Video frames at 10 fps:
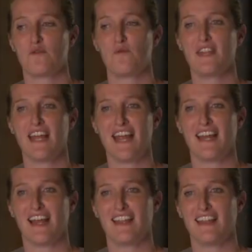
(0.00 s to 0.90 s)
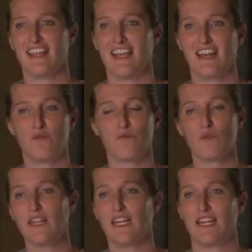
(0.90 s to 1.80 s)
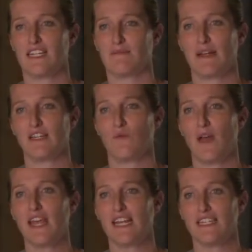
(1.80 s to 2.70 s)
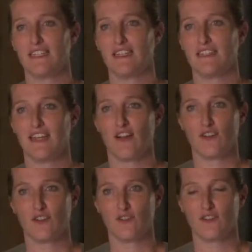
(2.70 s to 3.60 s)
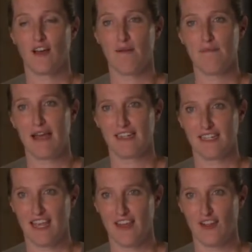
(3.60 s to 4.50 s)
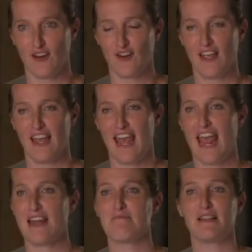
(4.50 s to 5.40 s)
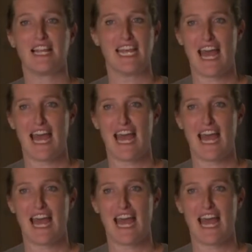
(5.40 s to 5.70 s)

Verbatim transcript: We then, I think, in a really unexpected way, get to see these characters come back together and play